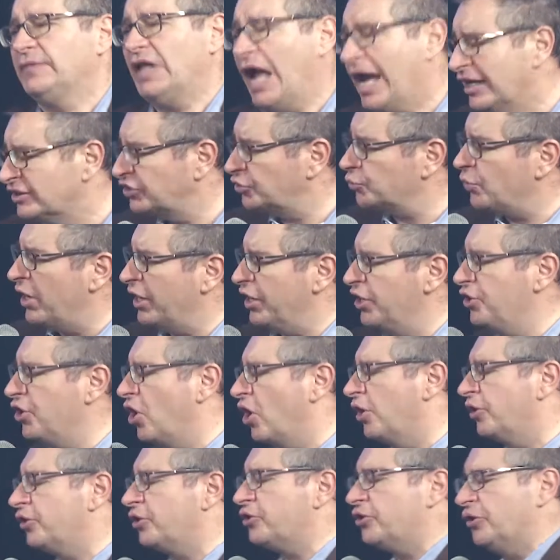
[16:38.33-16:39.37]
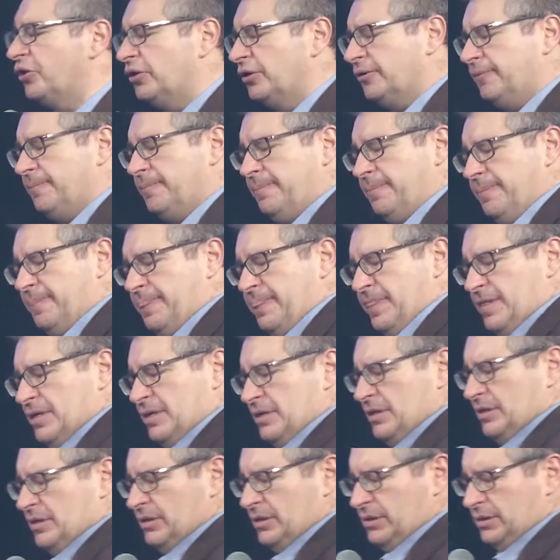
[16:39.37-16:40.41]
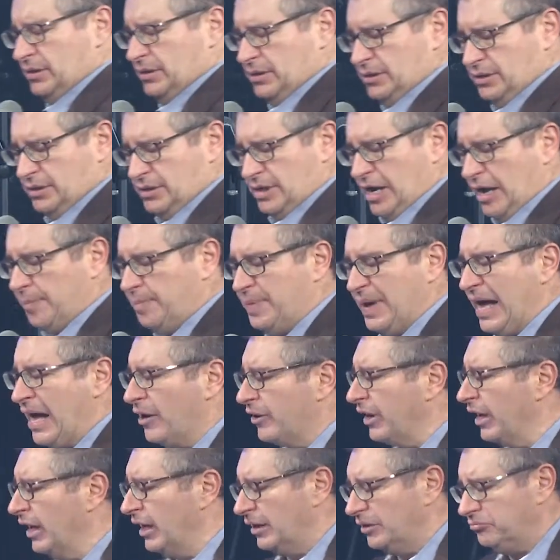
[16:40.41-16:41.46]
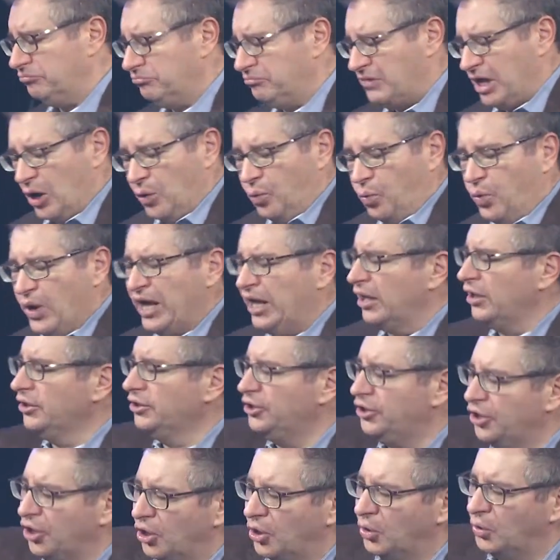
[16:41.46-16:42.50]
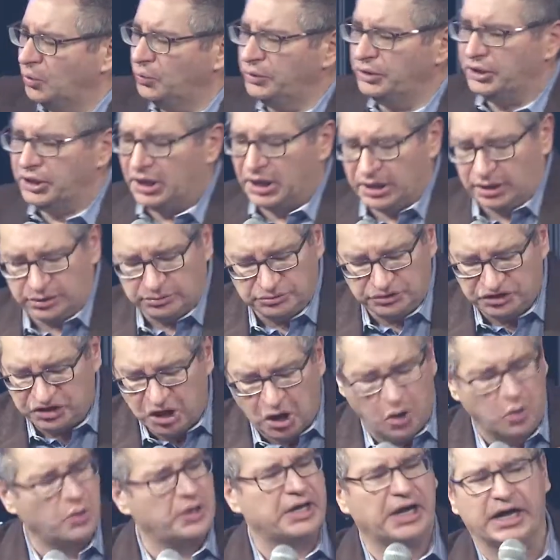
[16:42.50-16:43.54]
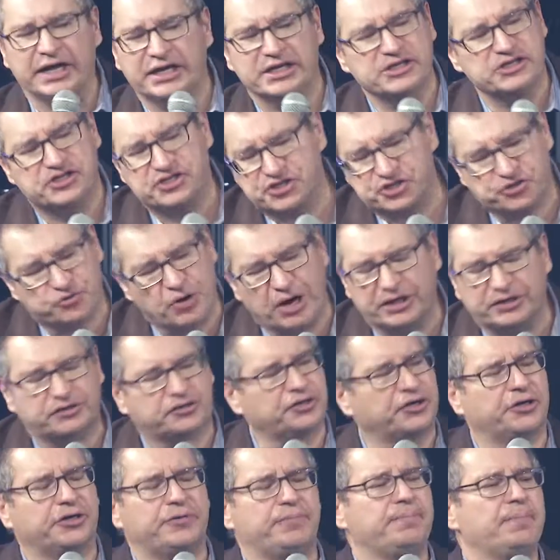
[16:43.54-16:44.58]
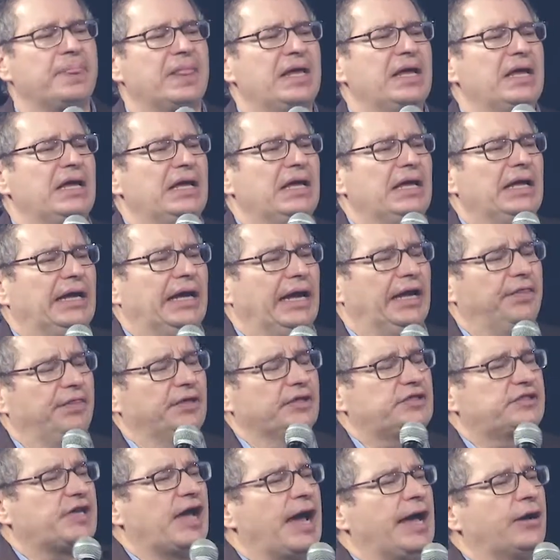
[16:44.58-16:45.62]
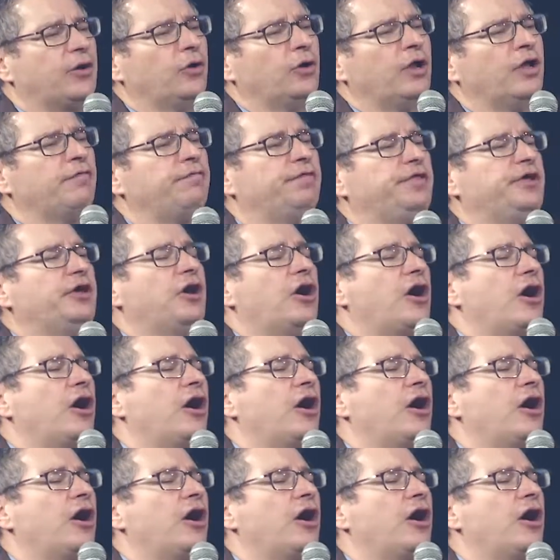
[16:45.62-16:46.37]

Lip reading: I just read an article about a well-known yoga instructor. And the title of the